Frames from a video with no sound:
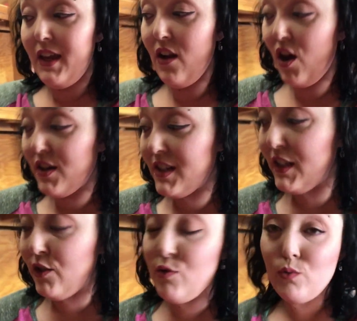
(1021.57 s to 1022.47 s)
And
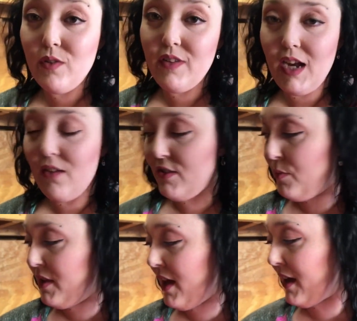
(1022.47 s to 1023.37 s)
honestly, you don't even have to
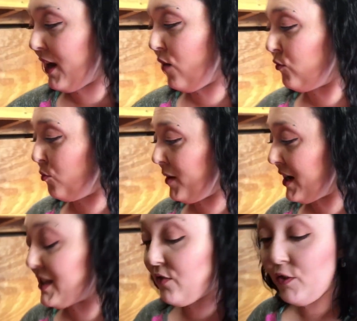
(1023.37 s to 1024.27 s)
be that careful,
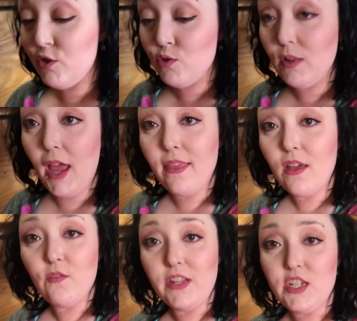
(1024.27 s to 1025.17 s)
because if you do like
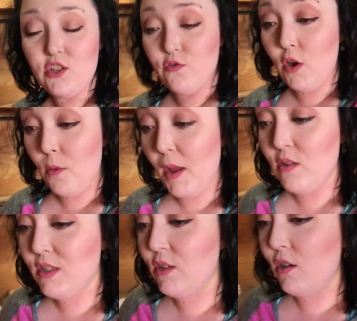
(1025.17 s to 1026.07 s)
that vintage
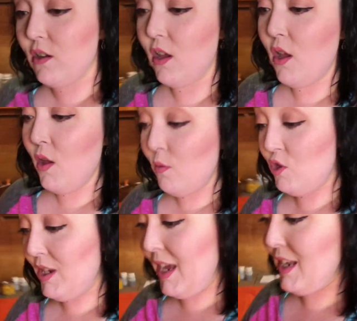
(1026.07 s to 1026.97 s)
farmhouse look,
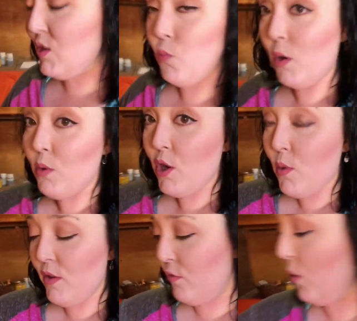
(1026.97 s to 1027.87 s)
which again is what we're
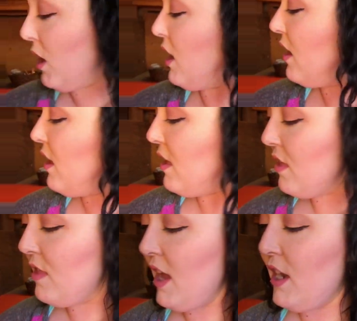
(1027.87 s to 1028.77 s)
going for,
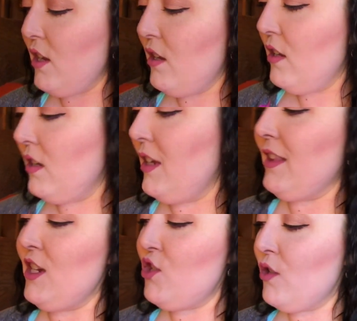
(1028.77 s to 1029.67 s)
then
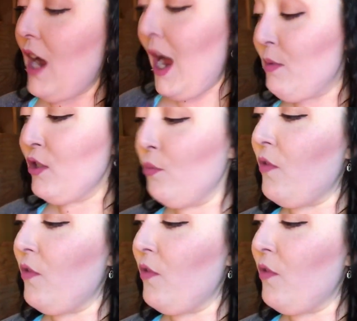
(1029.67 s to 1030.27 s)
unless you're an absolute